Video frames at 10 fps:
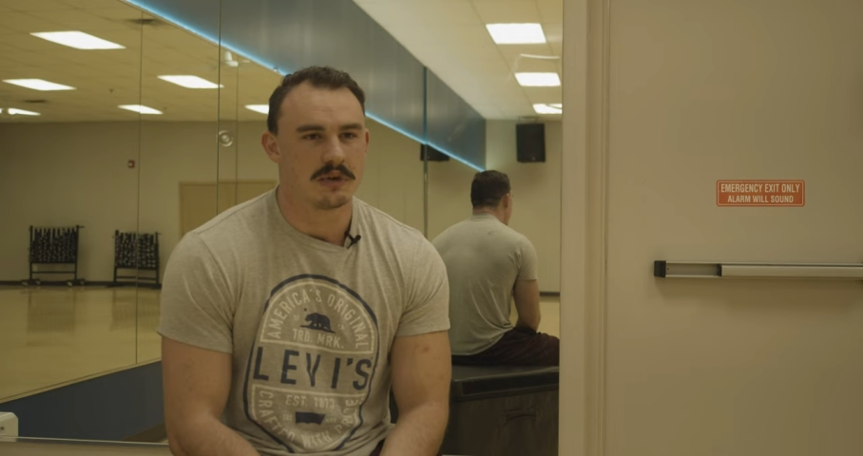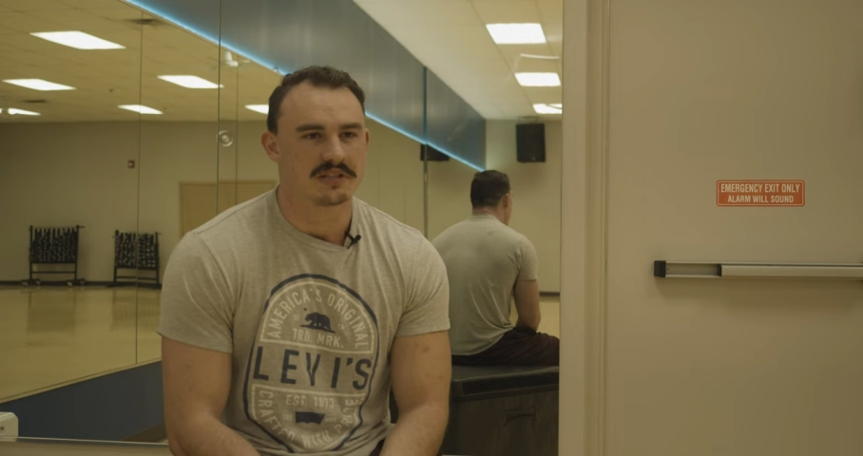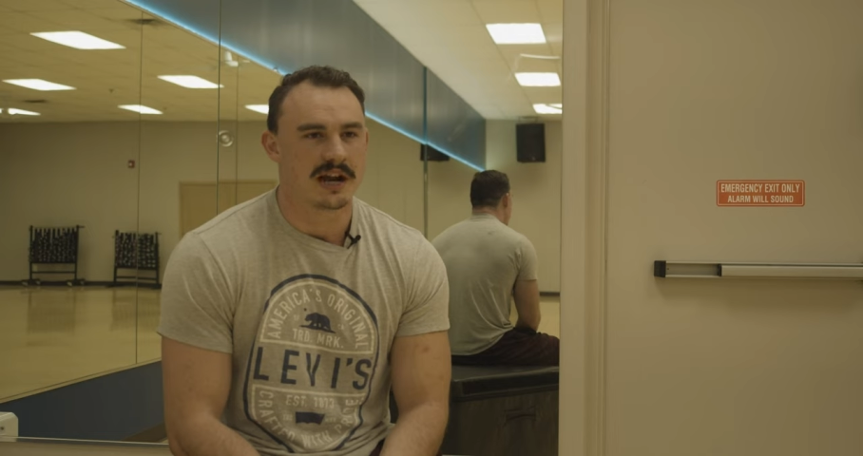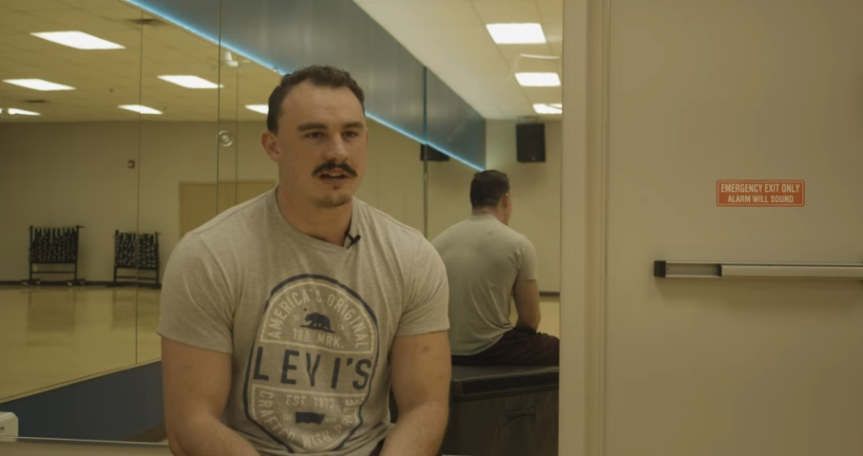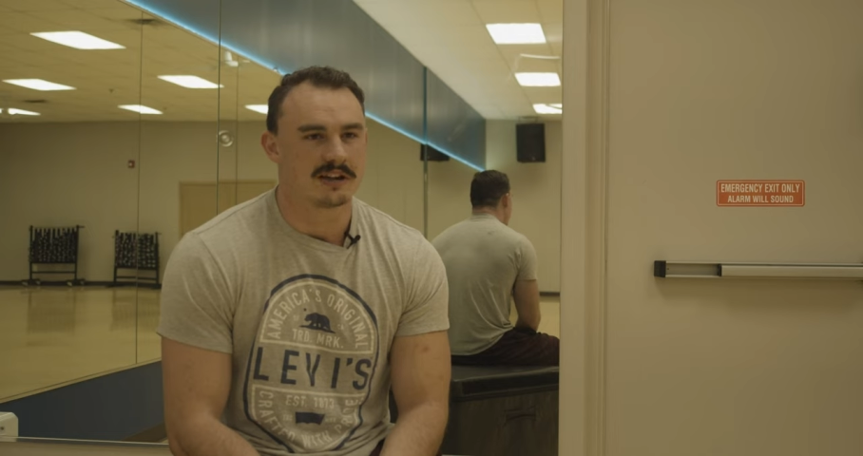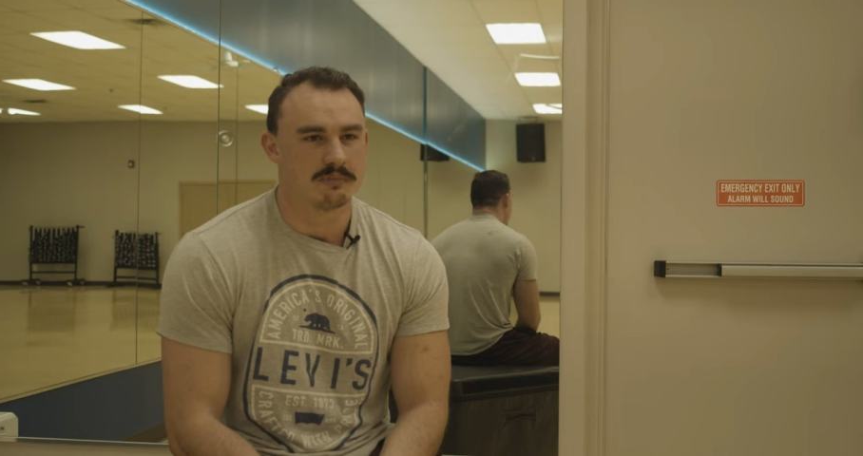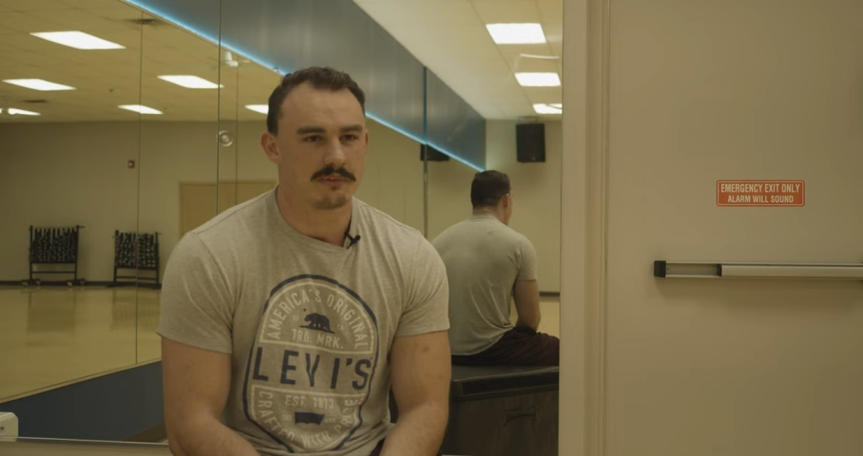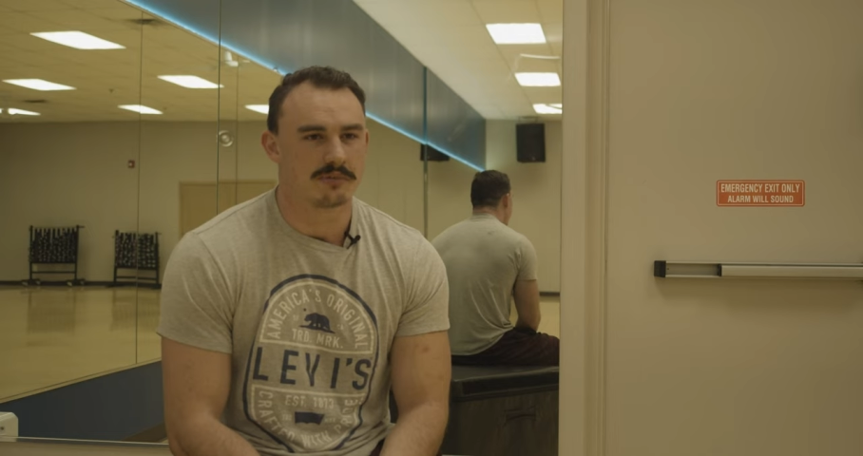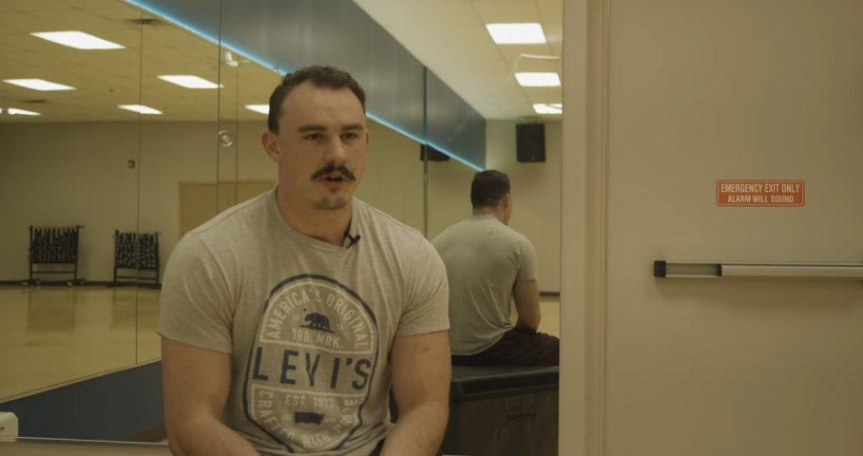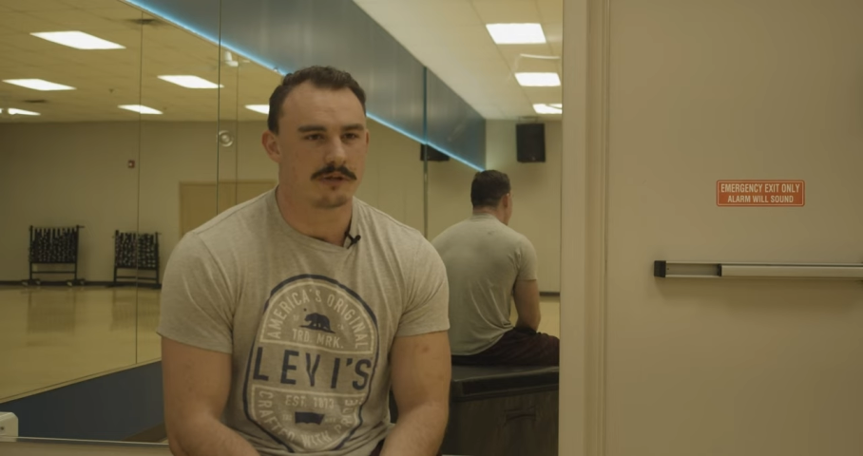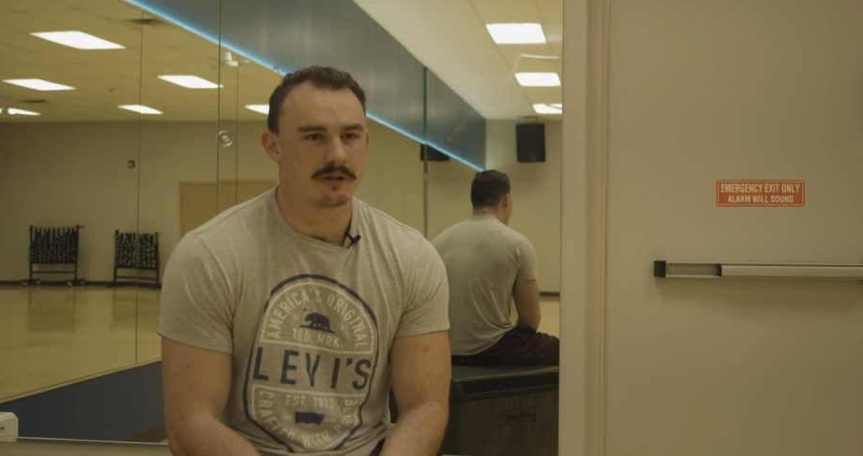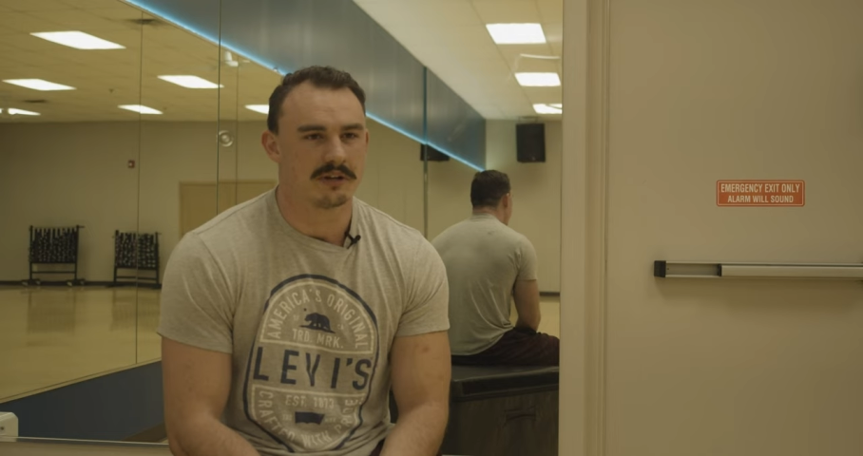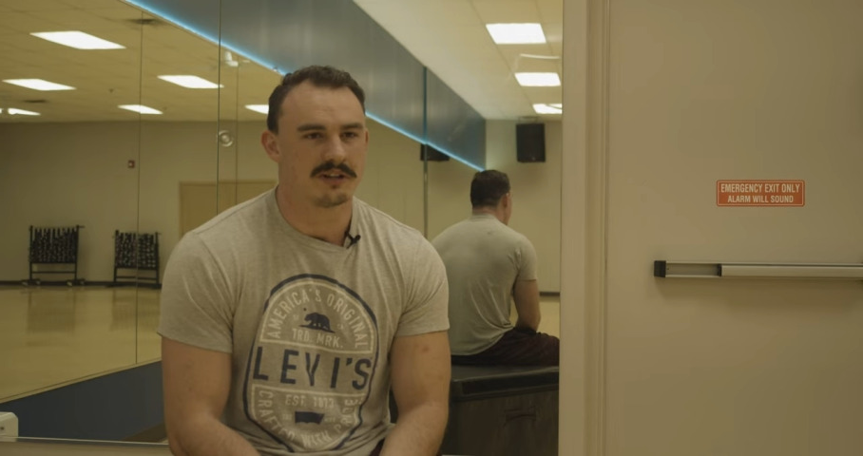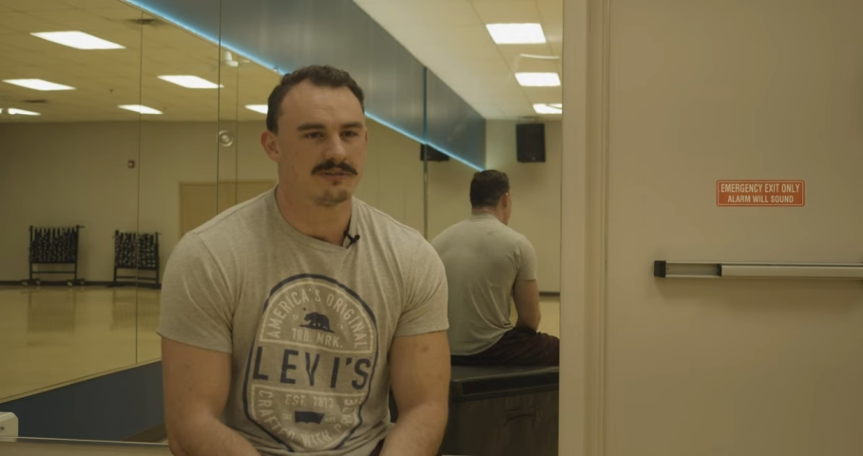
kind of like a big brother to me.